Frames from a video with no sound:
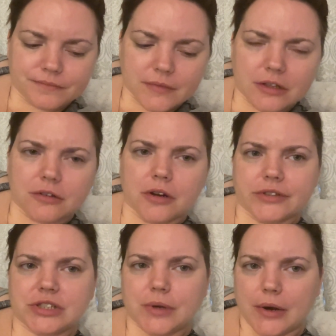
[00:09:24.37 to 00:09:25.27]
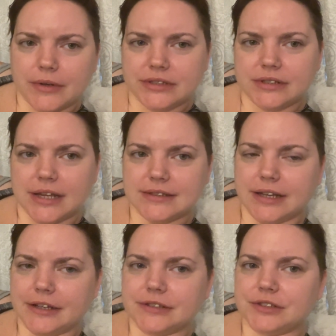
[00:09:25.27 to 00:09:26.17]
a little over 2 hours last
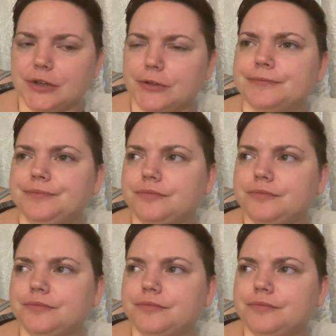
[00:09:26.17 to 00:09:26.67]
night, so